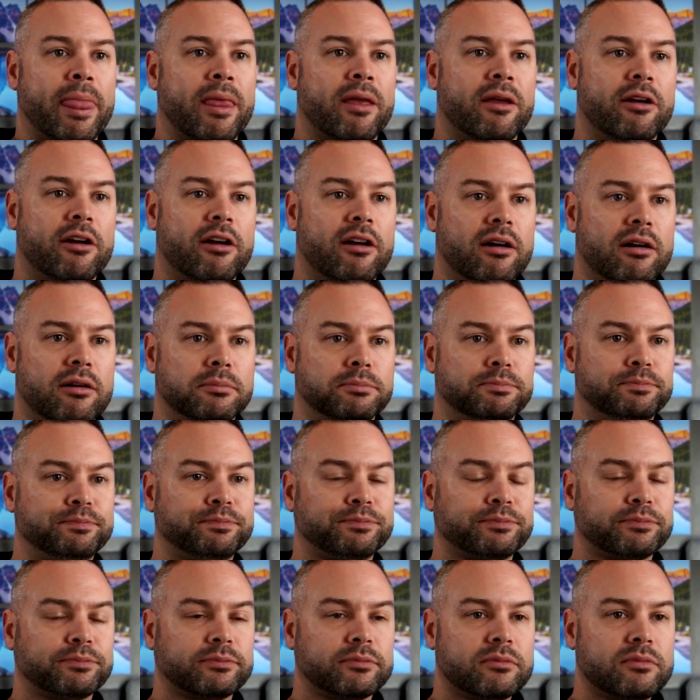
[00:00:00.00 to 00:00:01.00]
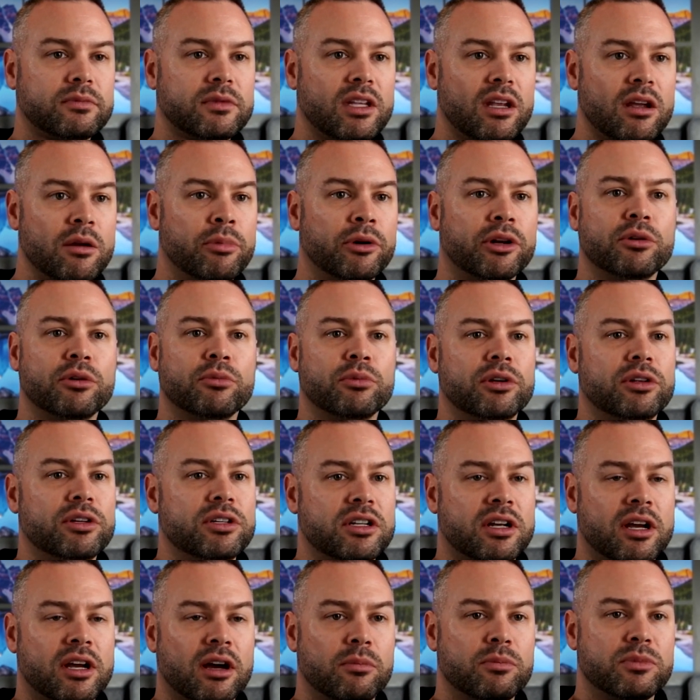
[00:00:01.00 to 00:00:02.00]
But it really
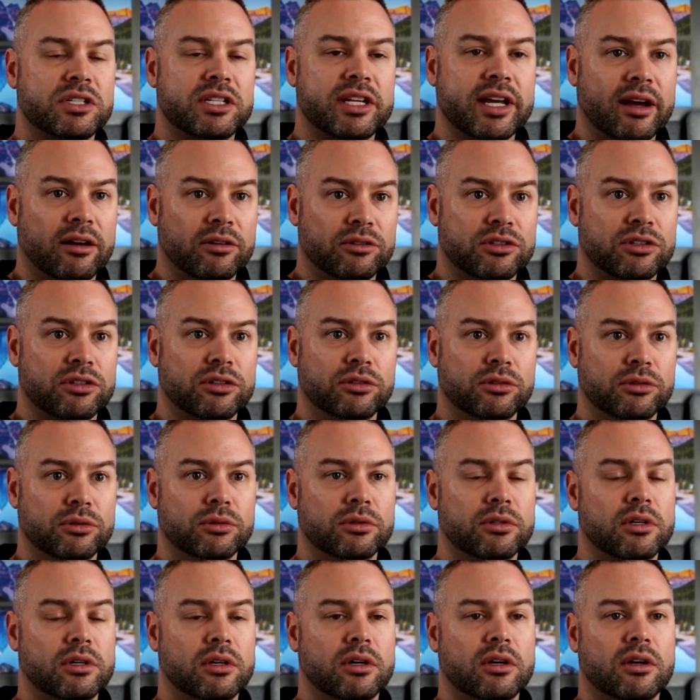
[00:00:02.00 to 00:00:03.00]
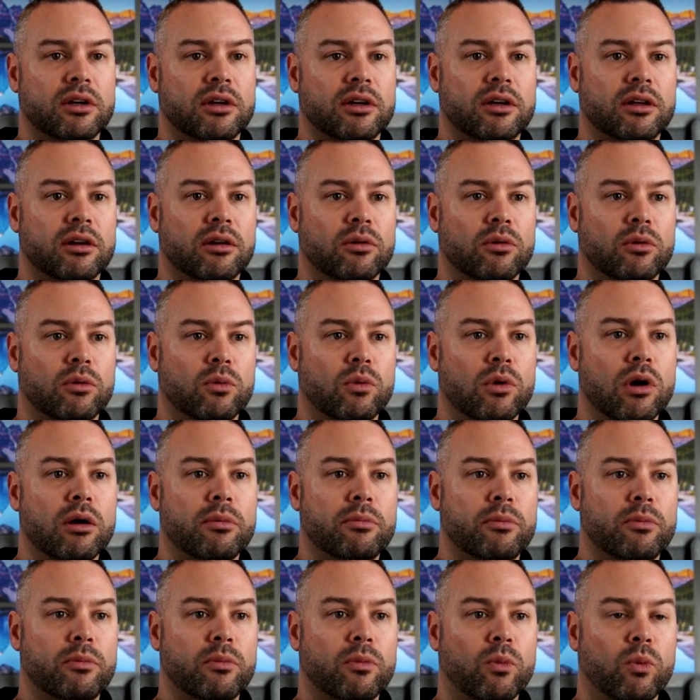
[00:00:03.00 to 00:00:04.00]
comes down to
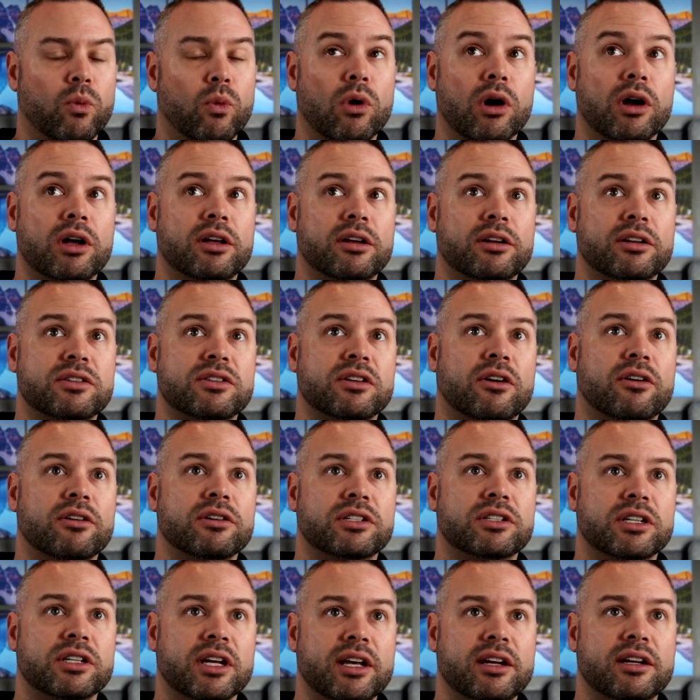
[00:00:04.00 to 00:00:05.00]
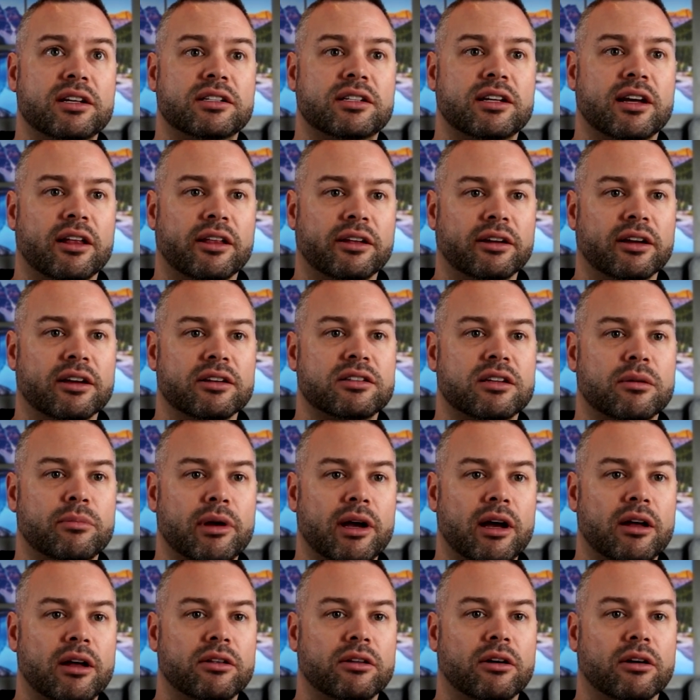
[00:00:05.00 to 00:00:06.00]
what is our data telling us
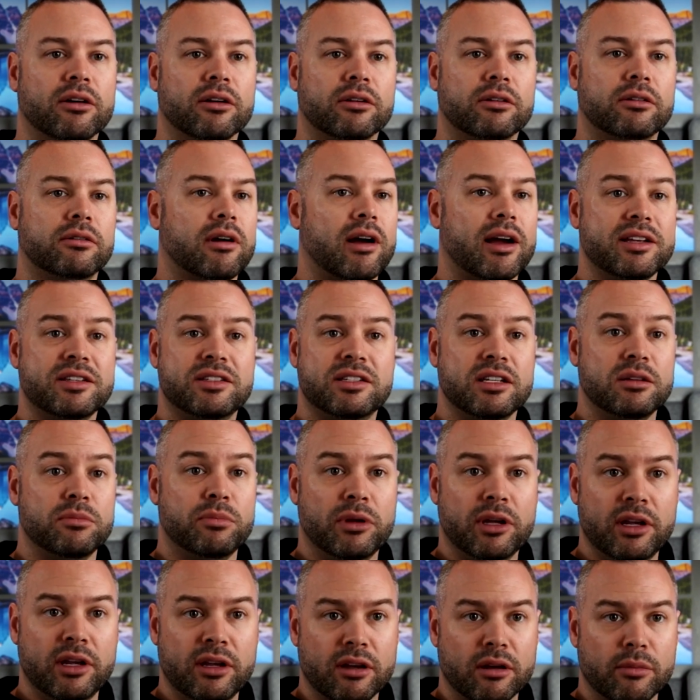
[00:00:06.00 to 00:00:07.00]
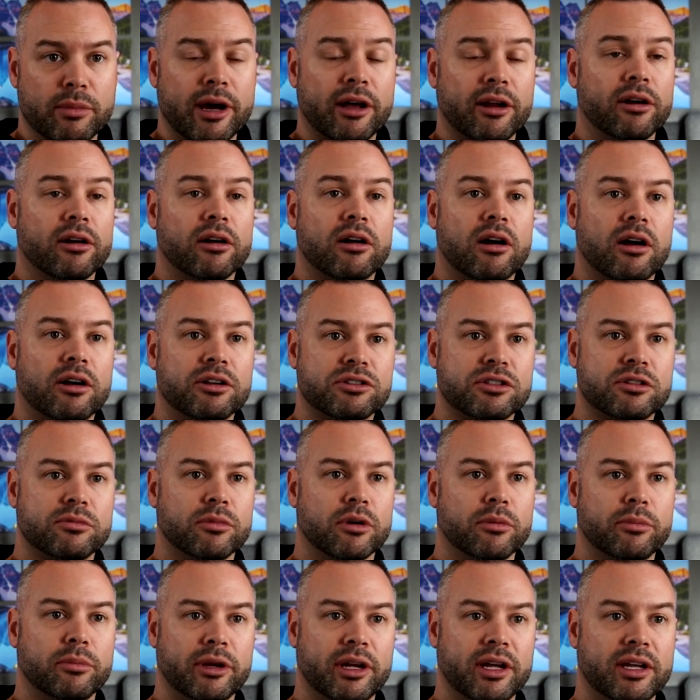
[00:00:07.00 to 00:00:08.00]
about our ICP, about our
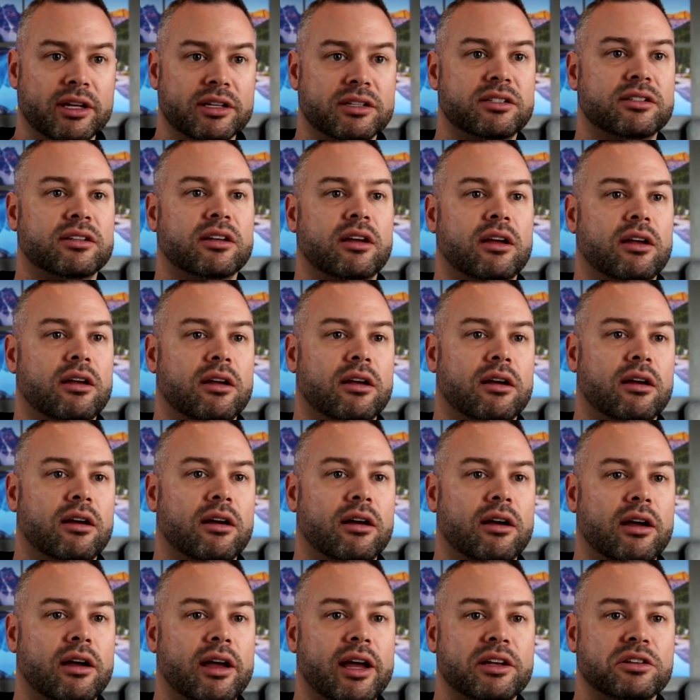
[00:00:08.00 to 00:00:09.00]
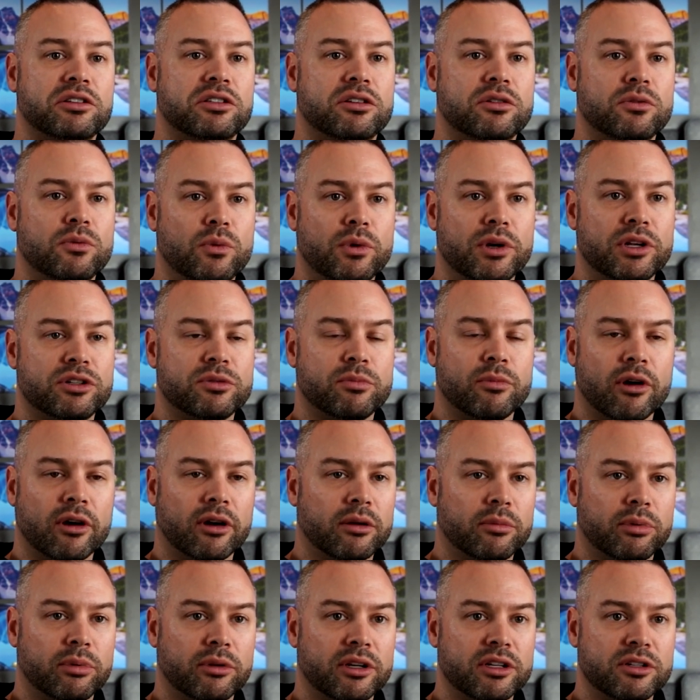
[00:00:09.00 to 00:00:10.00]
customer base, as to which
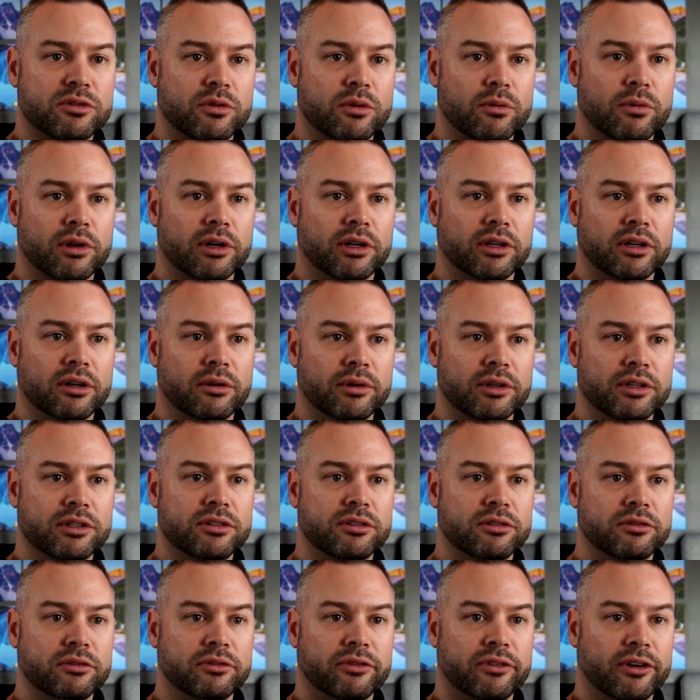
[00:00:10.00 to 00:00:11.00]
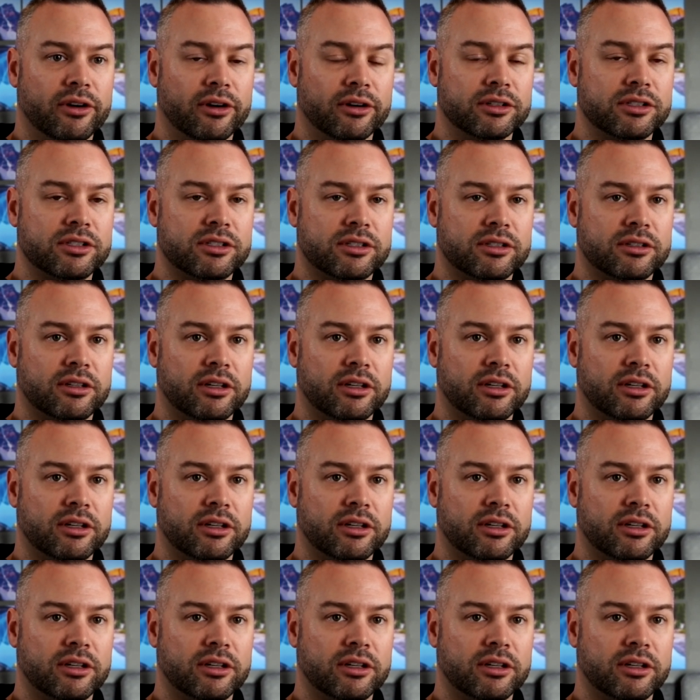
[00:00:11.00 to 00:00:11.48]
marketplace we want to go into first.